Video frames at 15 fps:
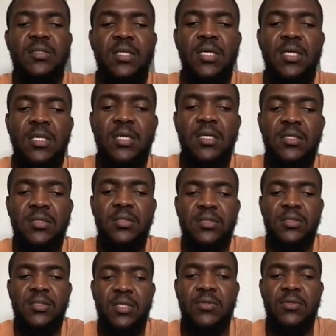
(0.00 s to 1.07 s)
and
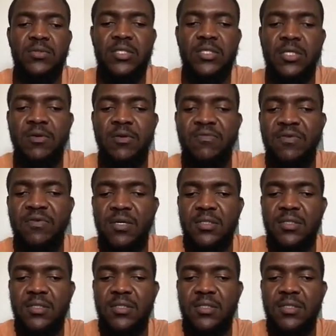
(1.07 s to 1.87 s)
the container file